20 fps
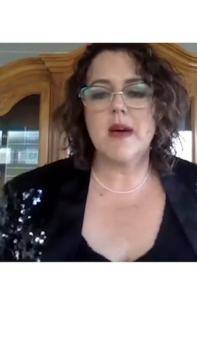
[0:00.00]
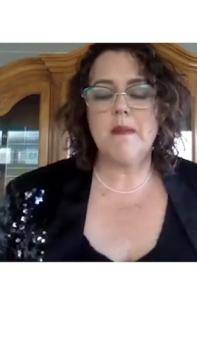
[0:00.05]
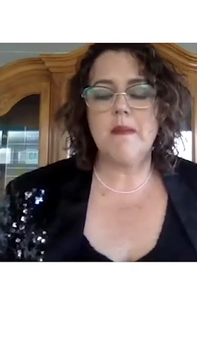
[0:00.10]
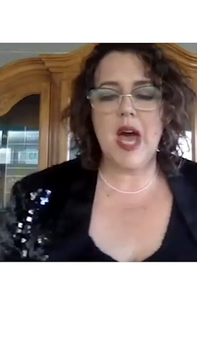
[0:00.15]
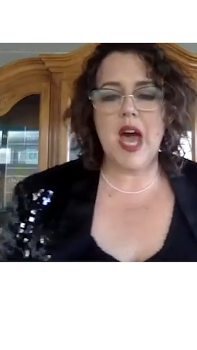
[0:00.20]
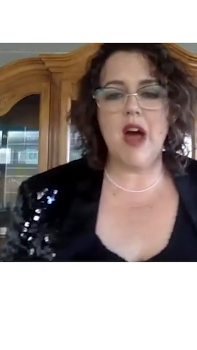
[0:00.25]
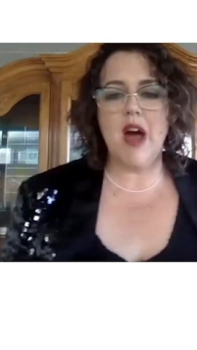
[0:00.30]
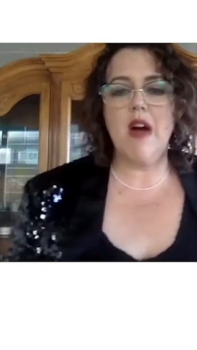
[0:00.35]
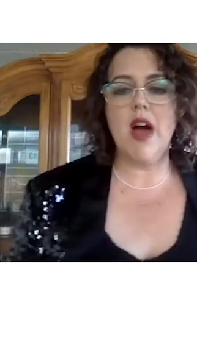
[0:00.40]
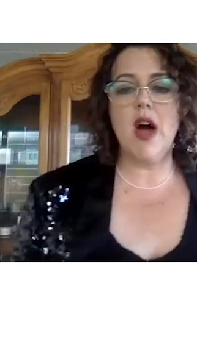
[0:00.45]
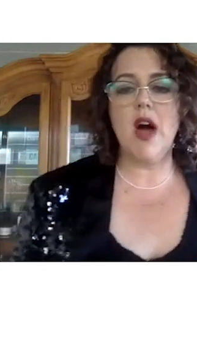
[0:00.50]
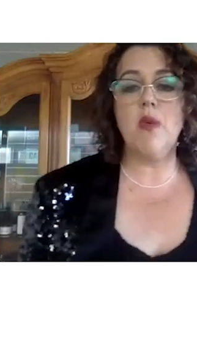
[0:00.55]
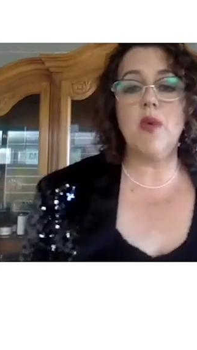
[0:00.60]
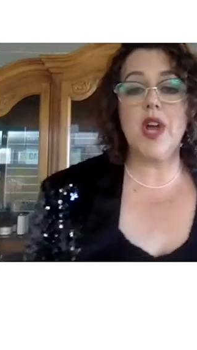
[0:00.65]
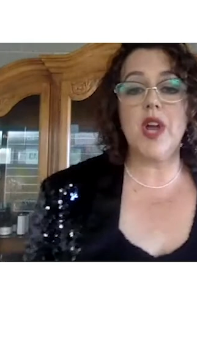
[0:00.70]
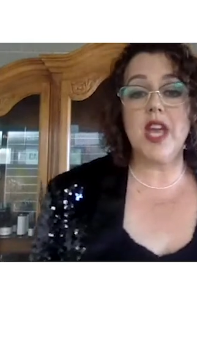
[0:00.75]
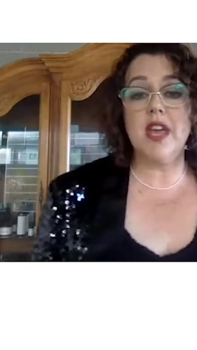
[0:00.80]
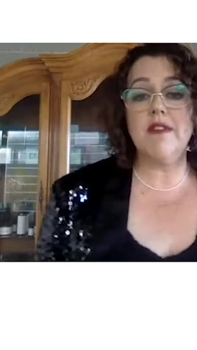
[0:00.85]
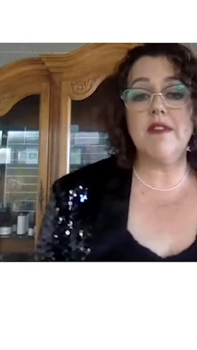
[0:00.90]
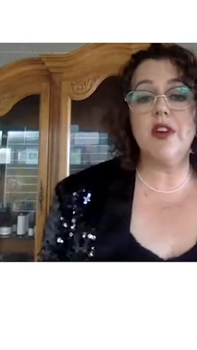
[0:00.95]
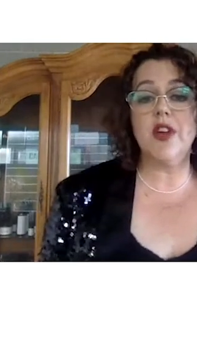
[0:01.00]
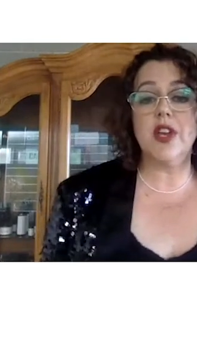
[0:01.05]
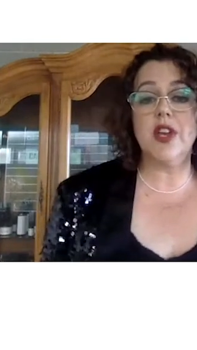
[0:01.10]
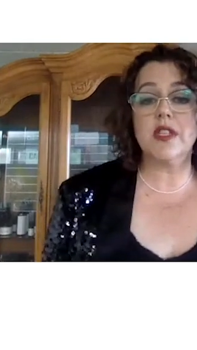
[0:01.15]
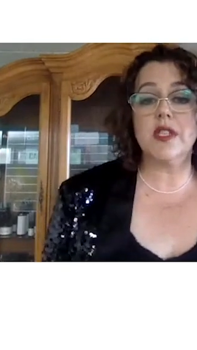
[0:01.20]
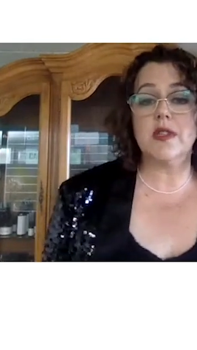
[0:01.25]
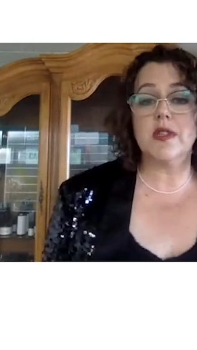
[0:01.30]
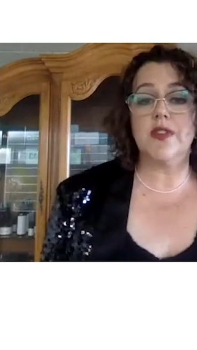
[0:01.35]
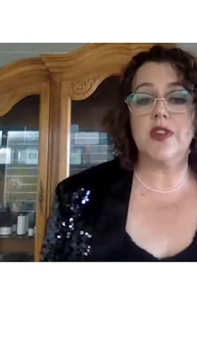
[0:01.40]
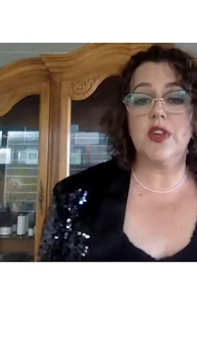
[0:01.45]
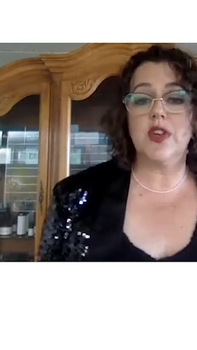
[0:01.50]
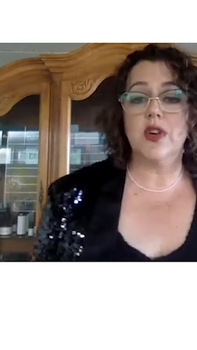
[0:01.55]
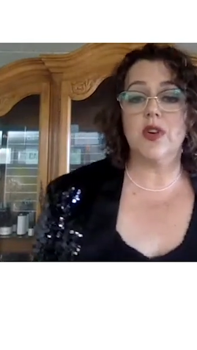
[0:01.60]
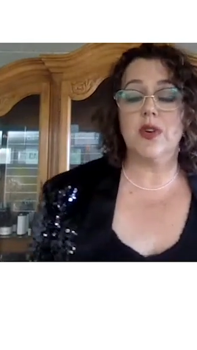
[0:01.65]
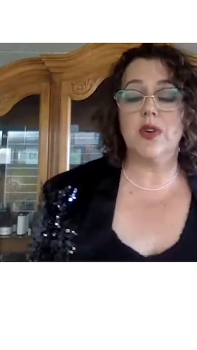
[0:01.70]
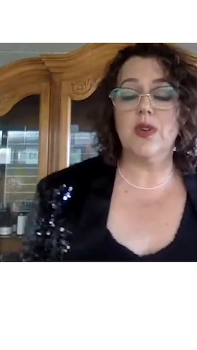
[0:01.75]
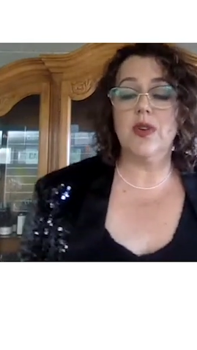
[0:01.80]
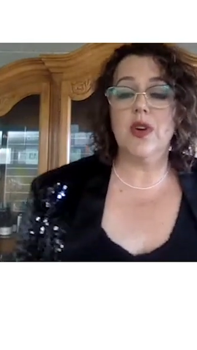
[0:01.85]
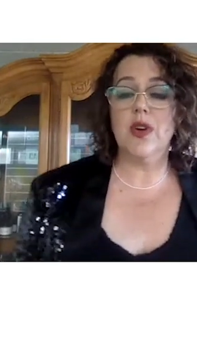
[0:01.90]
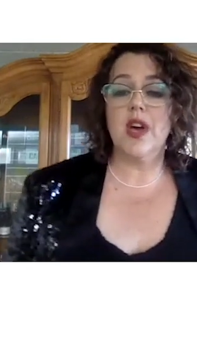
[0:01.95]
power hour, whatever it is for
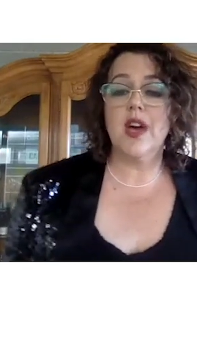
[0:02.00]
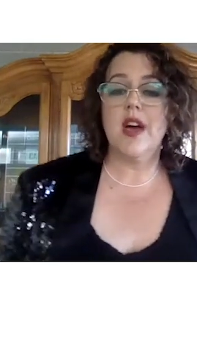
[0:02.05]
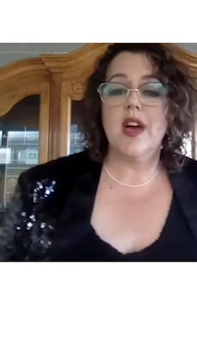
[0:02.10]
you?